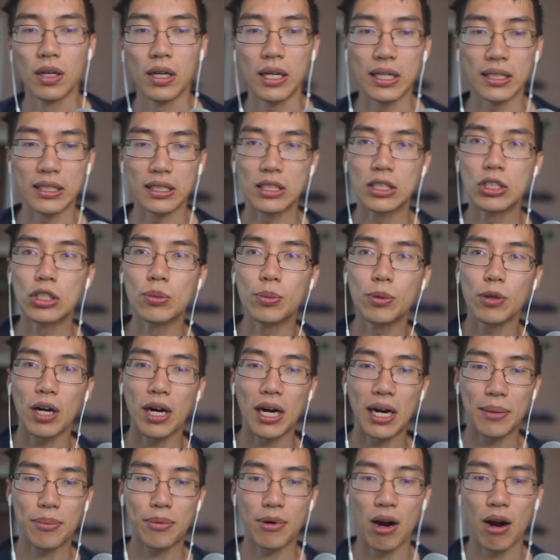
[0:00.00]
is a super
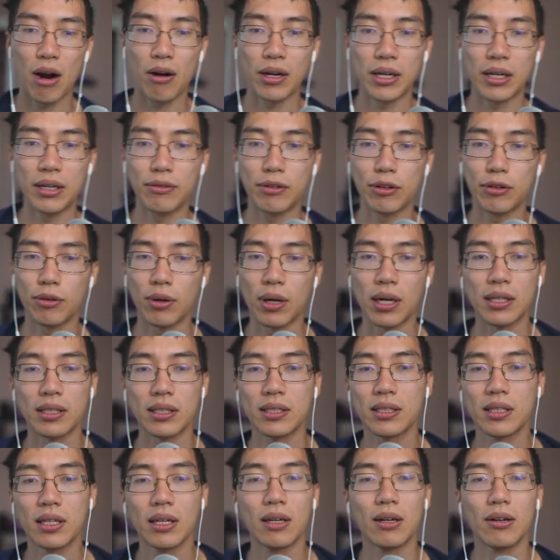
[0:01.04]
high priority
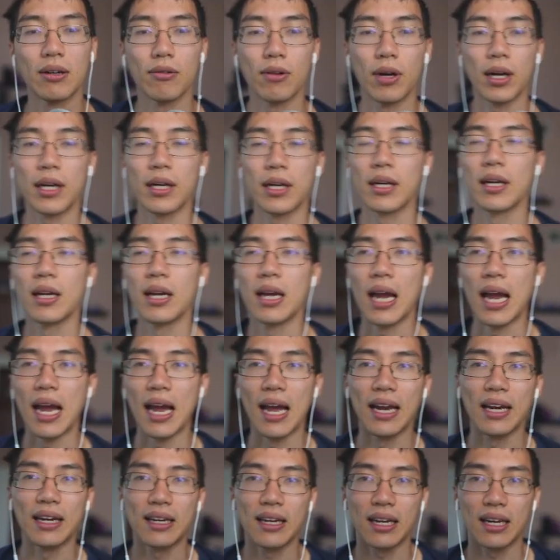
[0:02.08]
request, right?
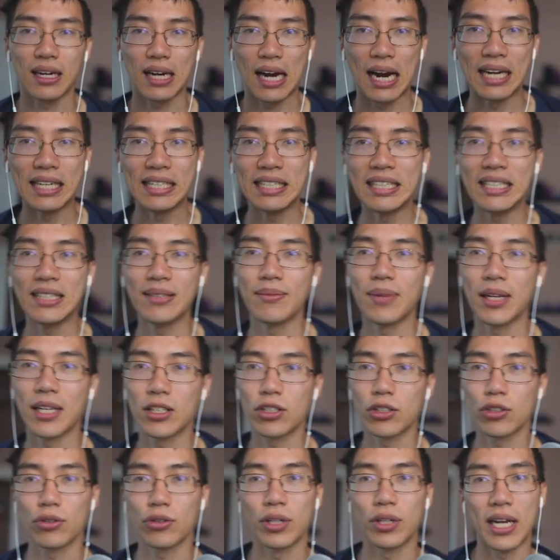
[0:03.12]
And I need to make
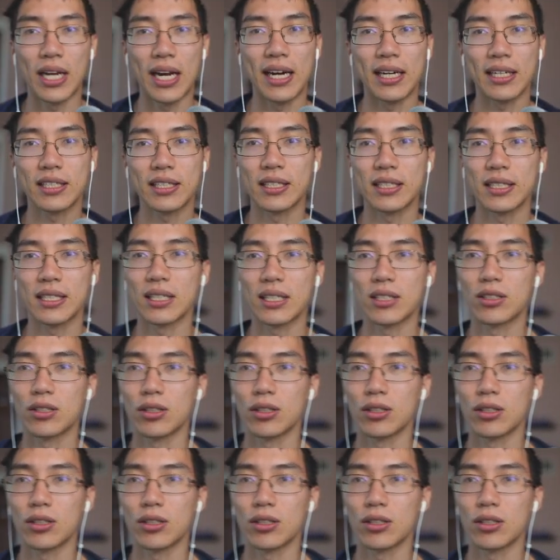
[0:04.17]
sure it actually gets